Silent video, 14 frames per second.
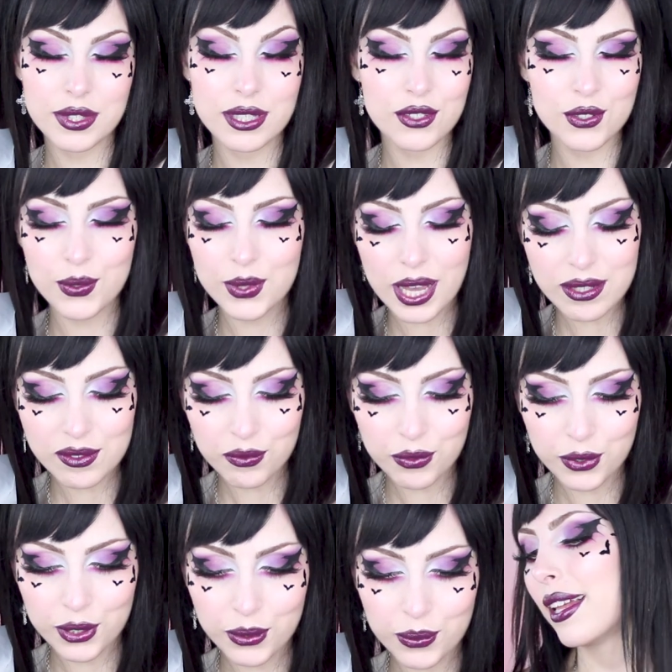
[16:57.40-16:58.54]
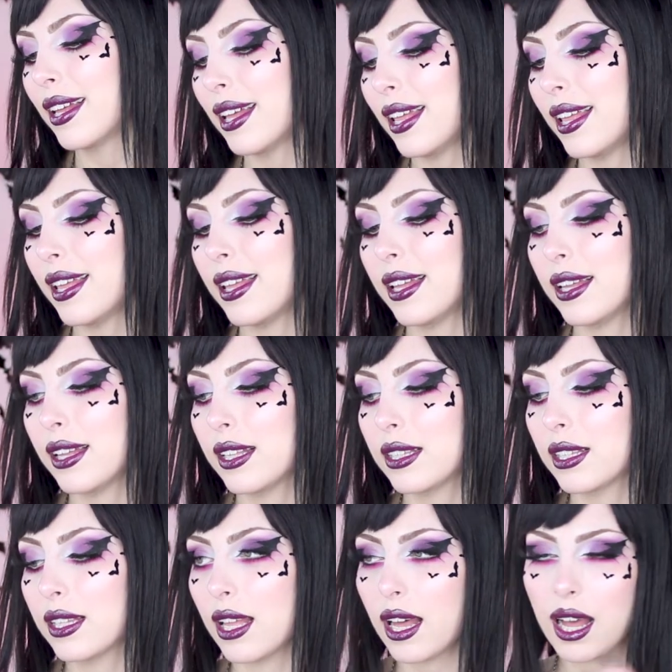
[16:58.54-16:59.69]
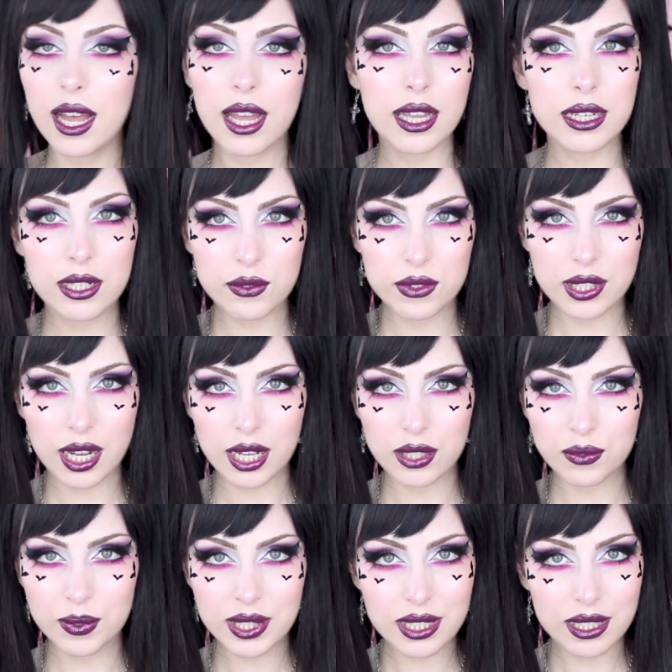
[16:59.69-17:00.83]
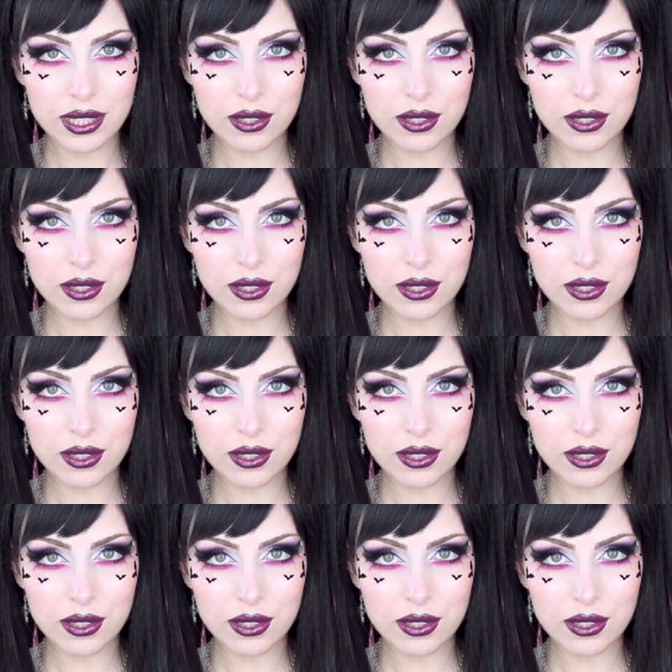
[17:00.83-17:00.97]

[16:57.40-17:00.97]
since 2004. And I never had one,